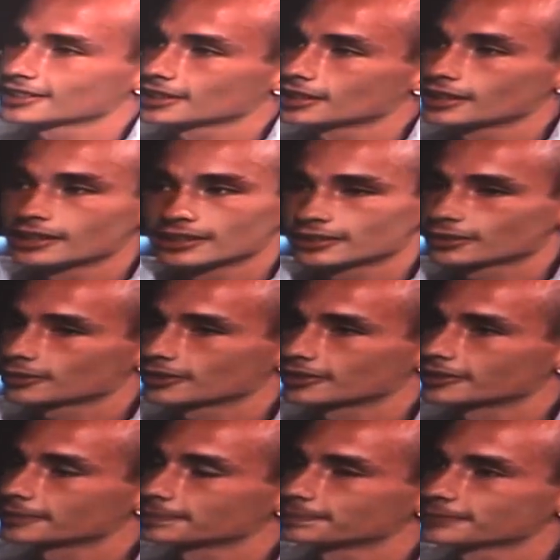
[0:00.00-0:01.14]
your life.
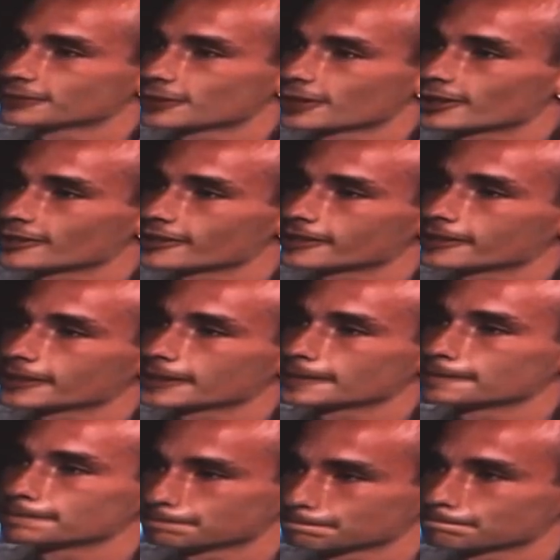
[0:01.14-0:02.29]
Totally. That's great to
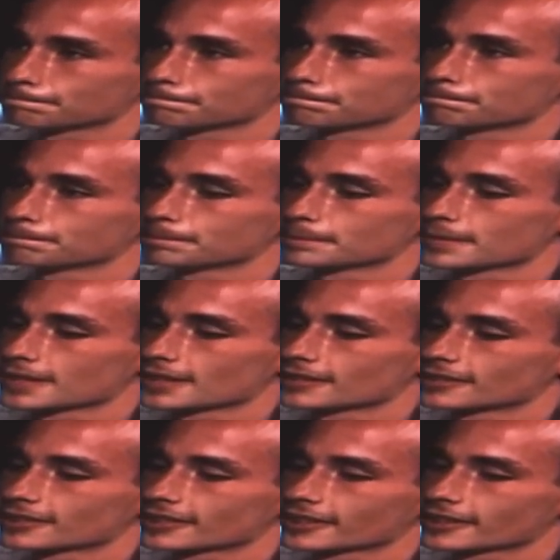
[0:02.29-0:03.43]
hear. Really good to hear.
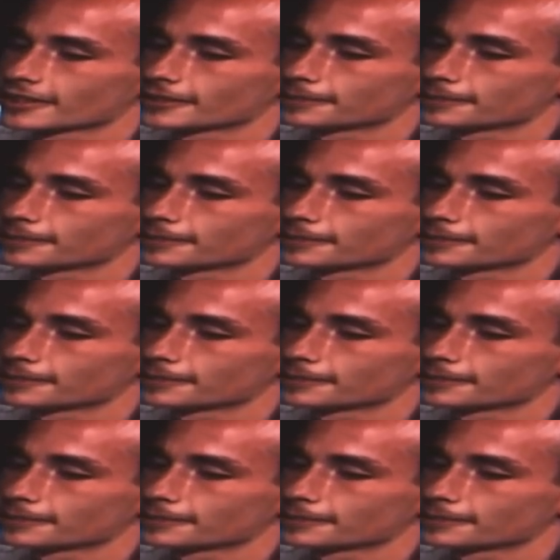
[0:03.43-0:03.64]
Let's go